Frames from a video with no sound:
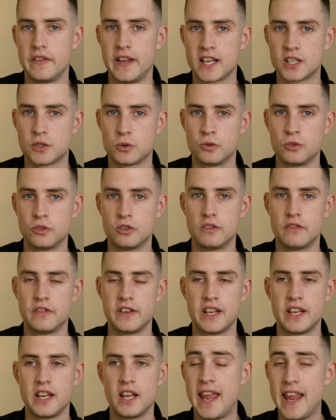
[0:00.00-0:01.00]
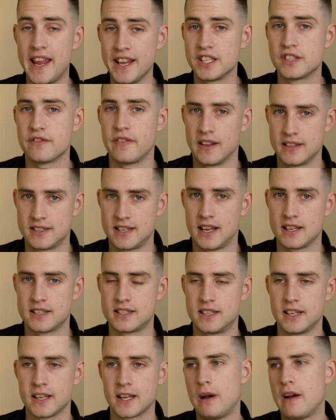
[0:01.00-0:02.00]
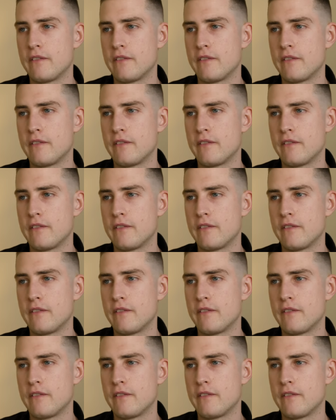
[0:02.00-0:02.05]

the X100V is fantastic.